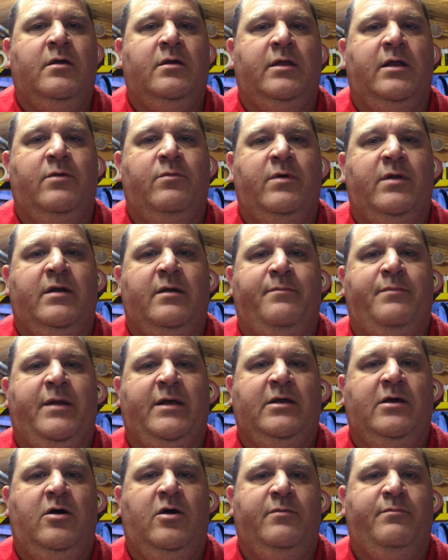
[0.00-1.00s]
you know one of the
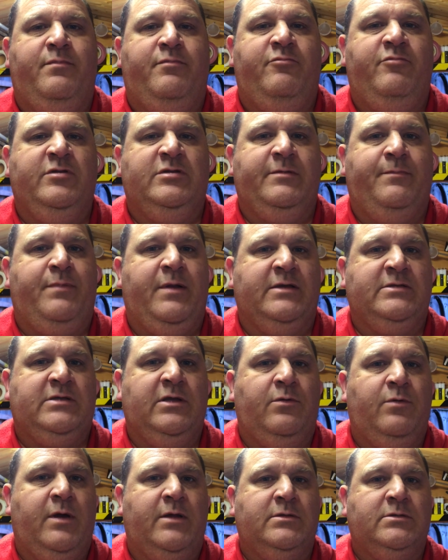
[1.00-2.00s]
hard rigid
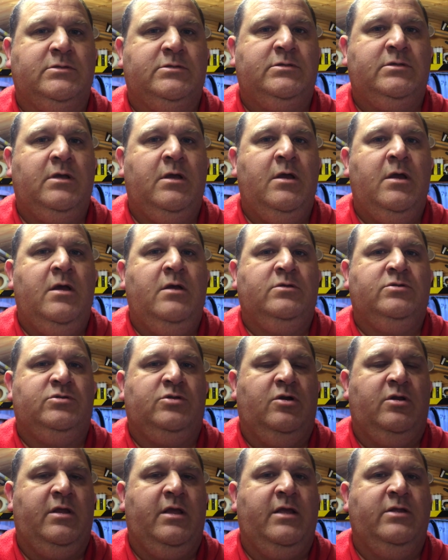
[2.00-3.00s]
plastic ones
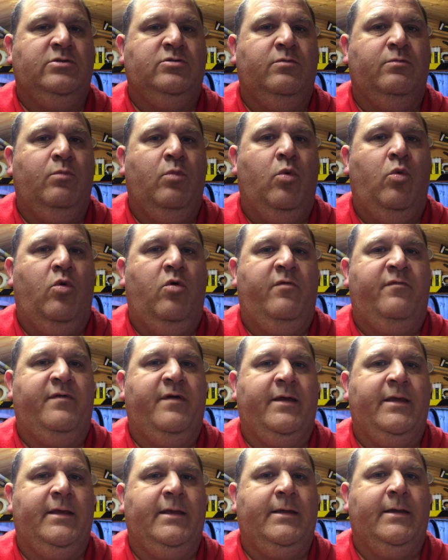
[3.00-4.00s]
turn it into more of
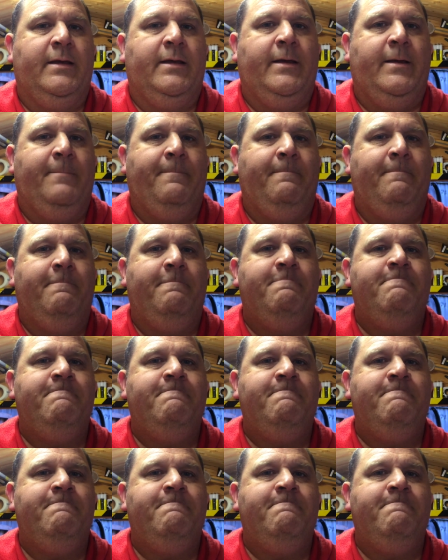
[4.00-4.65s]
a um,